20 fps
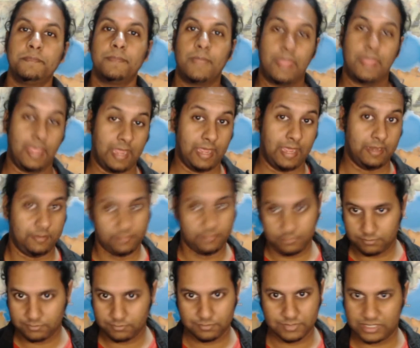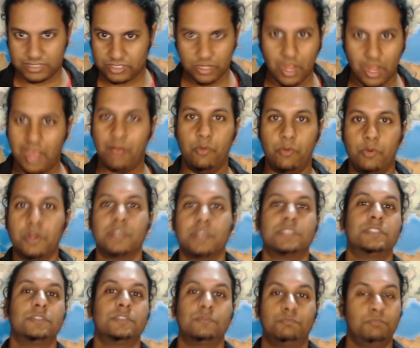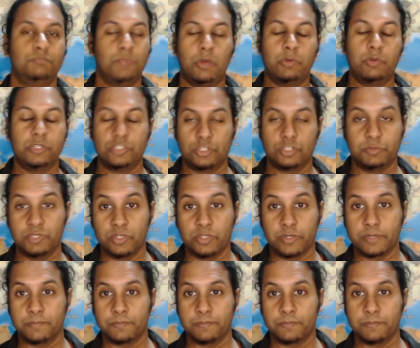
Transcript: Again, that's not how it works, not what you should be doing.